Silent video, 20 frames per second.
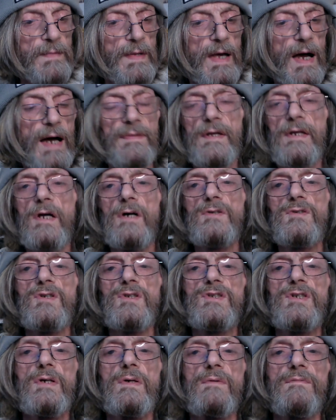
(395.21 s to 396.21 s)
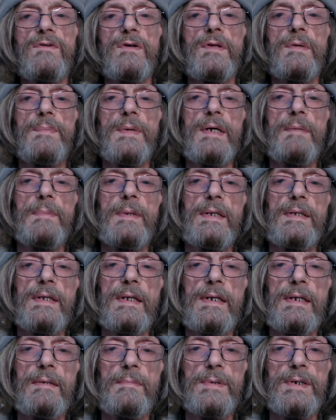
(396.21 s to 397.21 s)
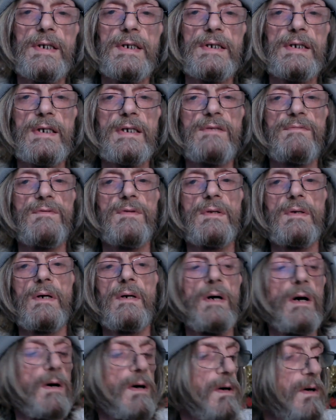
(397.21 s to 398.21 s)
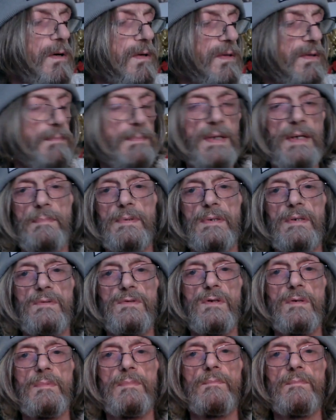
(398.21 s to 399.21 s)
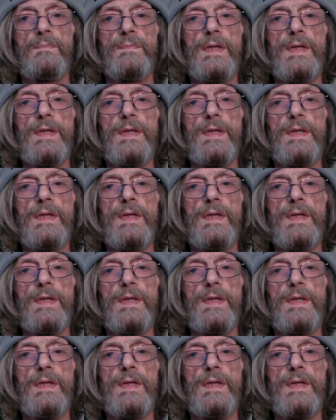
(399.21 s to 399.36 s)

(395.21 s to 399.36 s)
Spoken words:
and they're not just doing it for the people in the Liberties, it's for all the people of Dublin.